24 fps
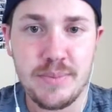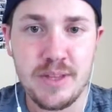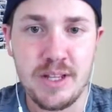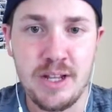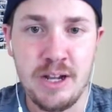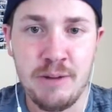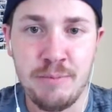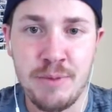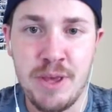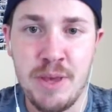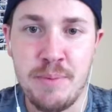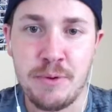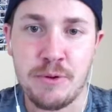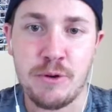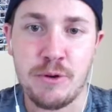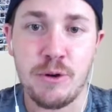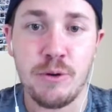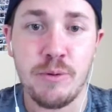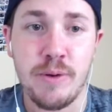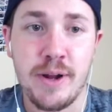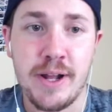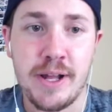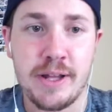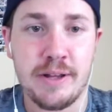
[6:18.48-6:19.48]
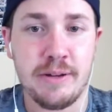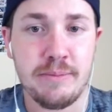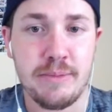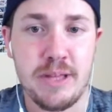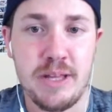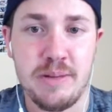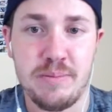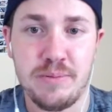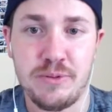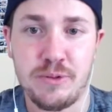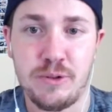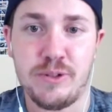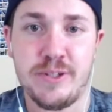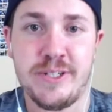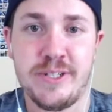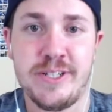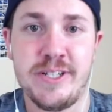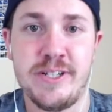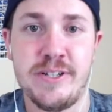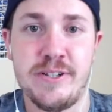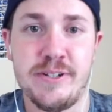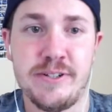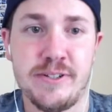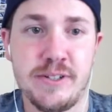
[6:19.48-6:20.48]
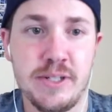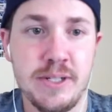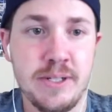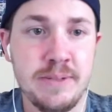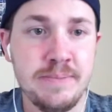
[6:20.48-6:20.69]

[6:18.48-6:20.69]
I'm keeping Correa and I'm keeping Ortiz.